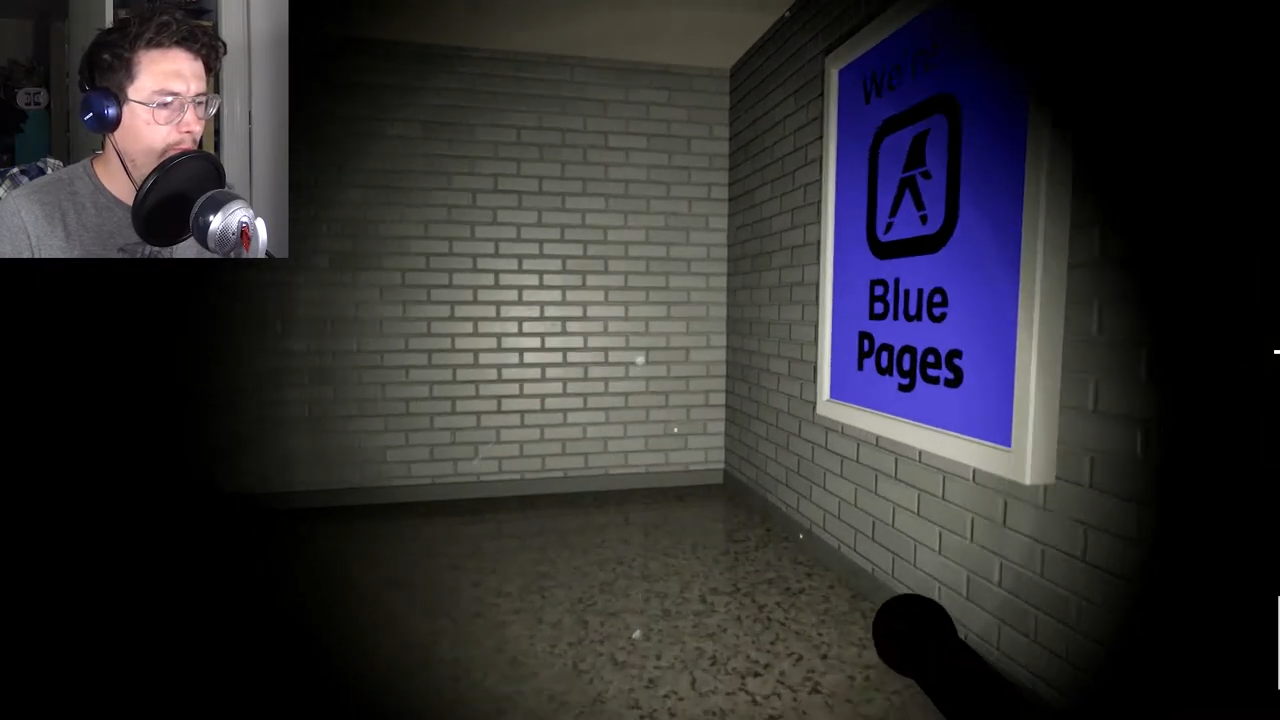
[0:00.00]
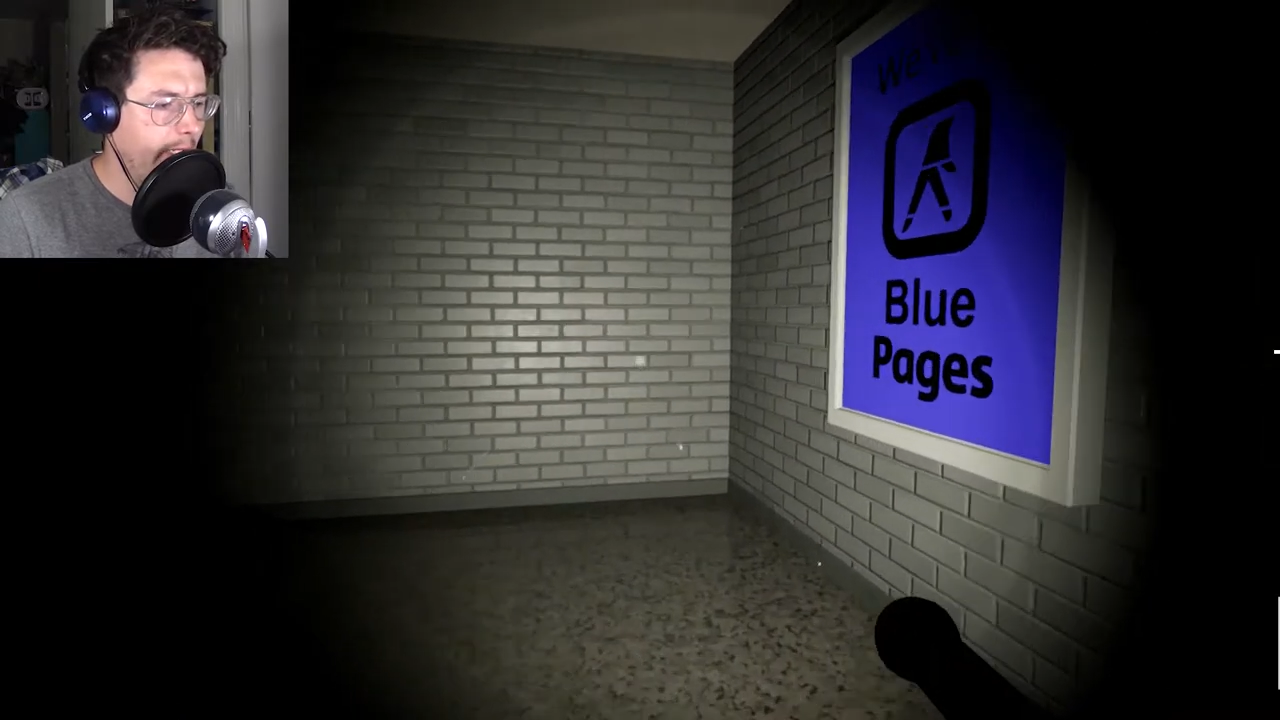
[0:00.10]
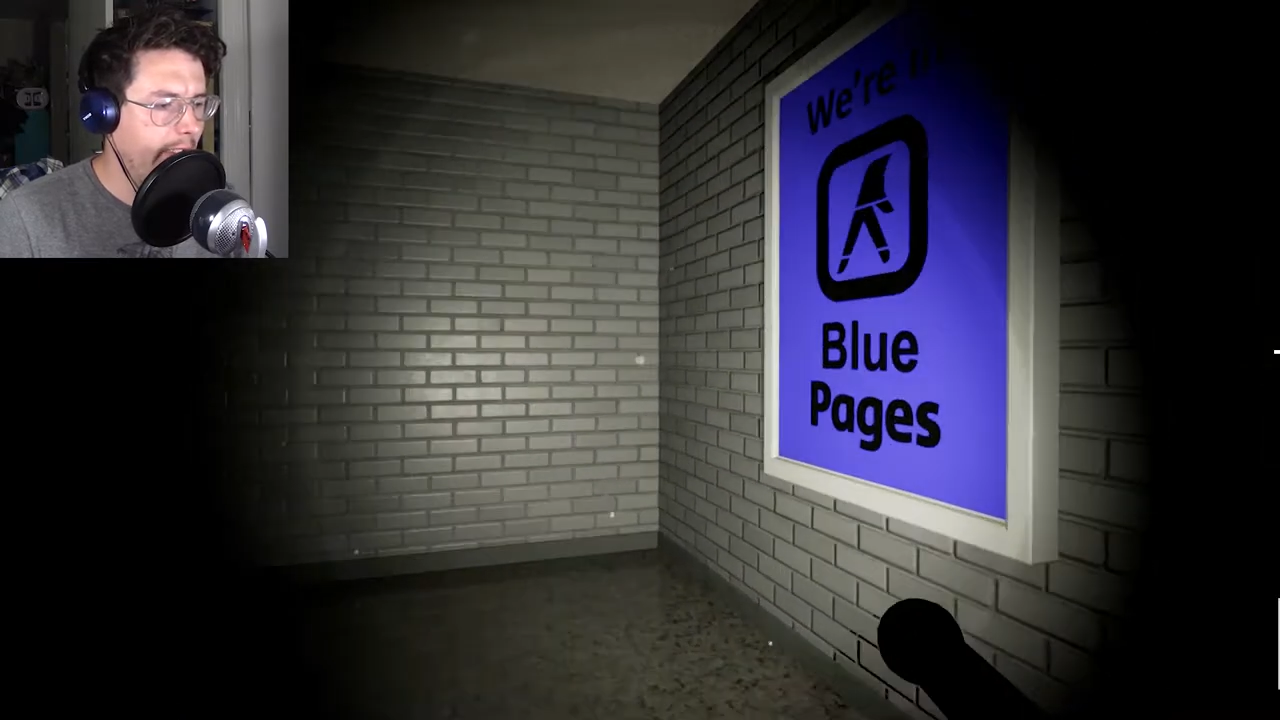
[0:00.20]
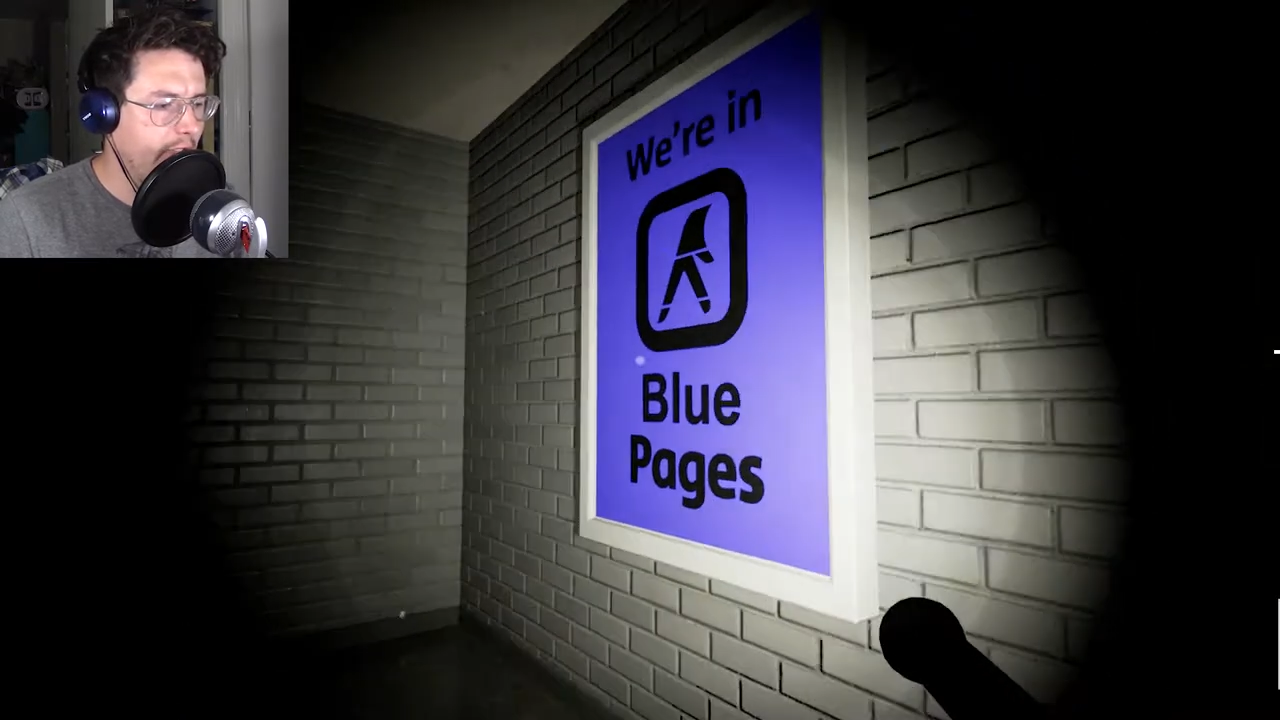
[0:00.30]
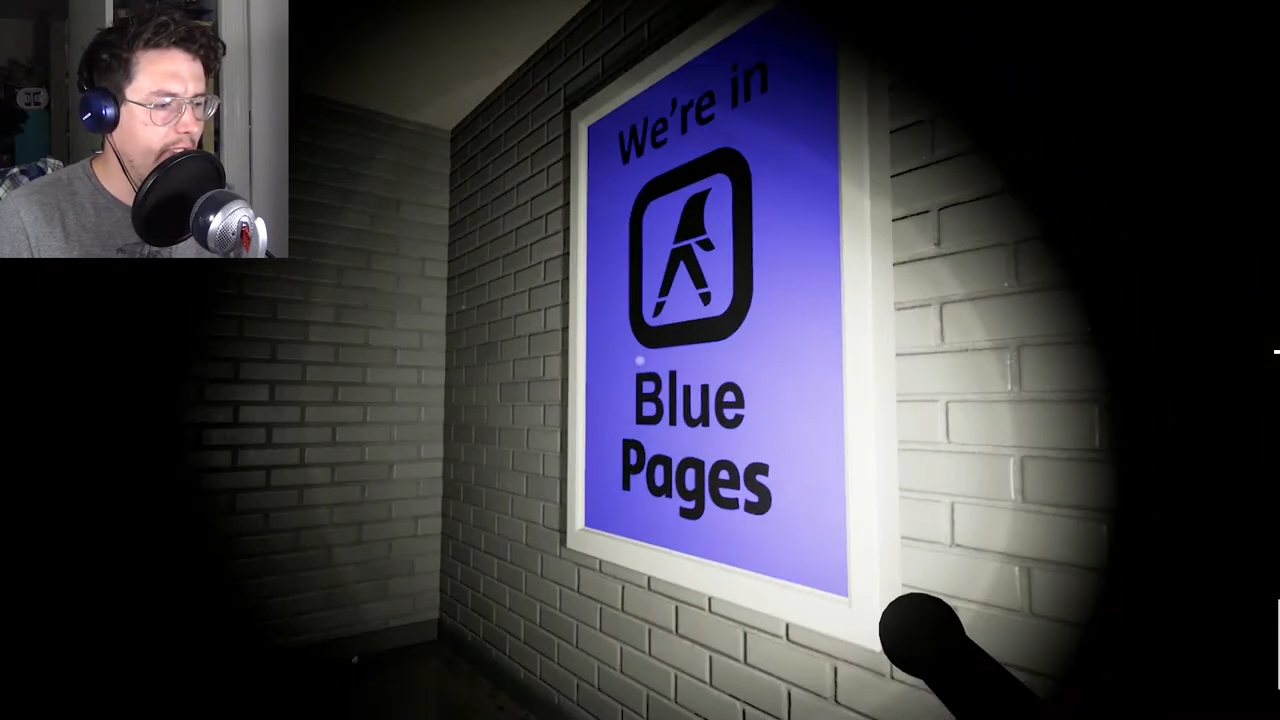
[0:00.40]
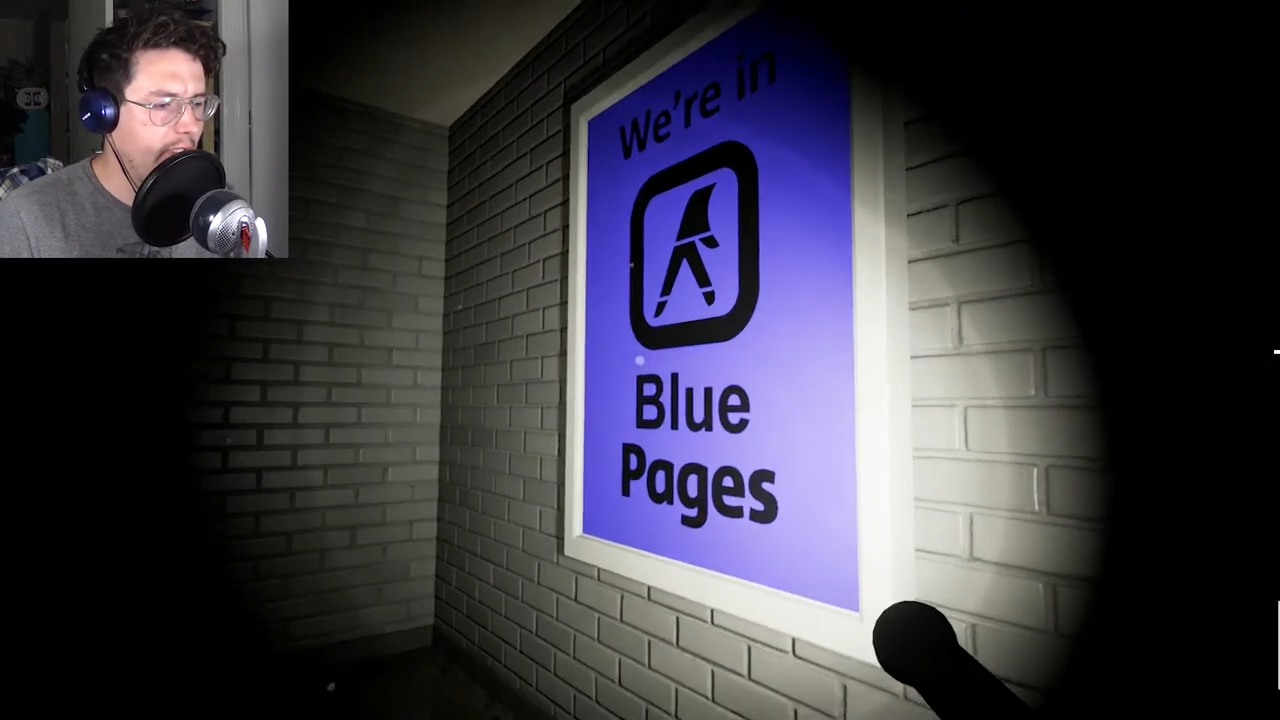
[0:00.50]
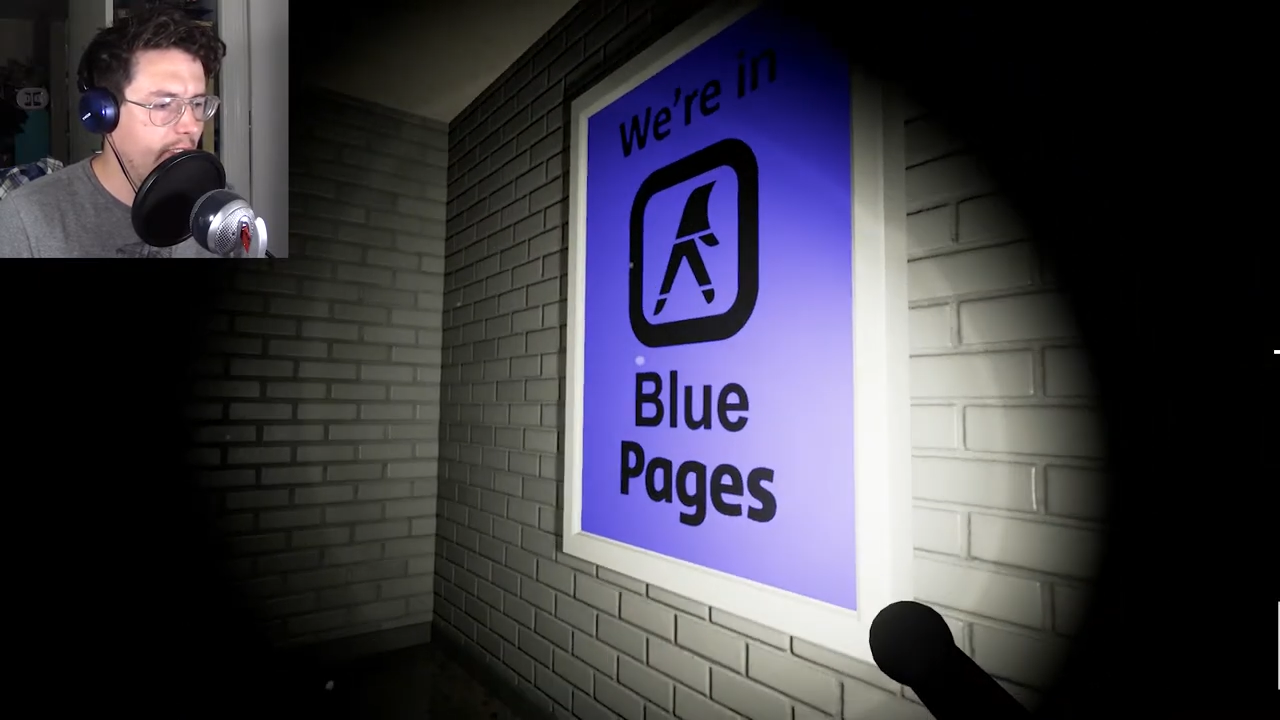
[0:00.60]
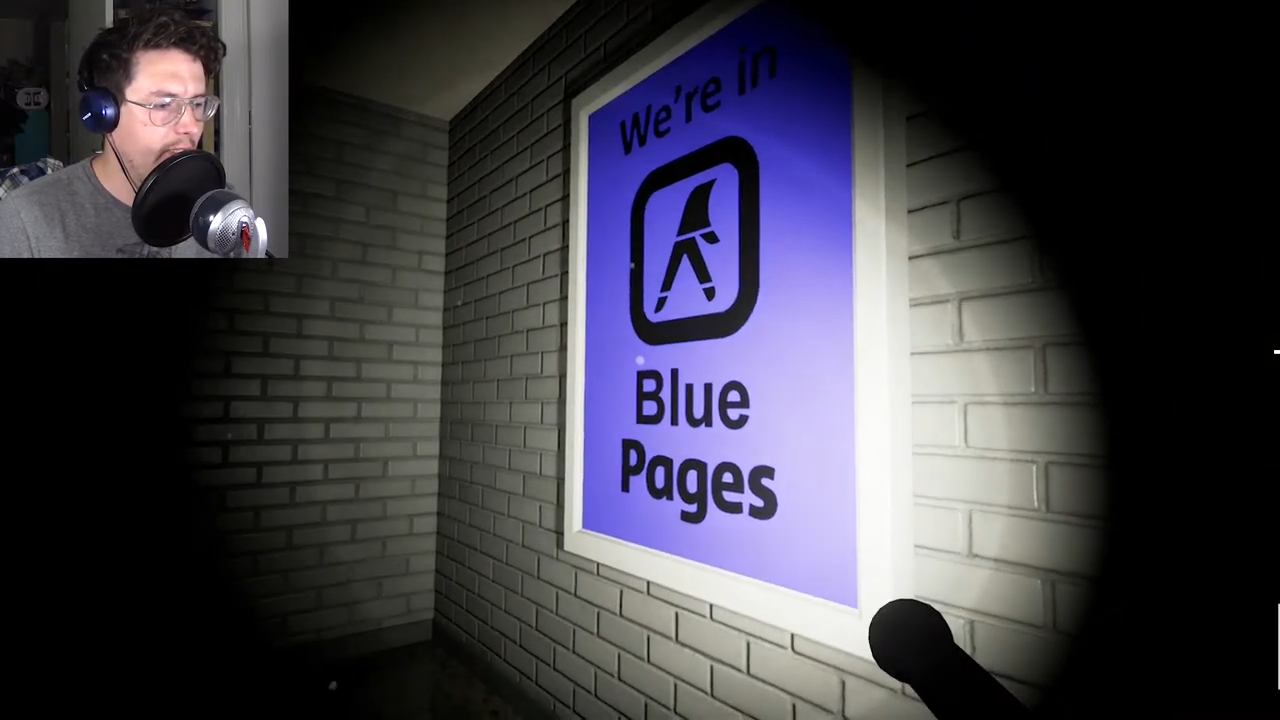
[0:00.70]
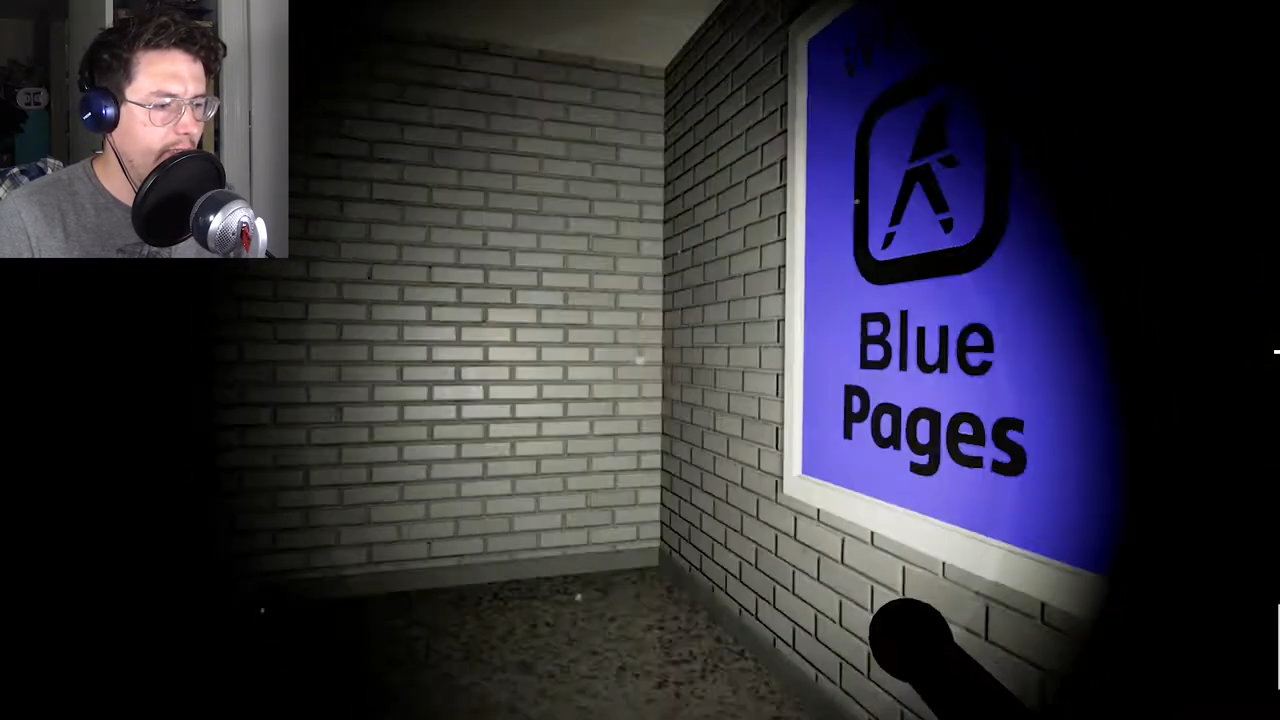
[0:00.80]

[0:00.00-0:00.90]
pages,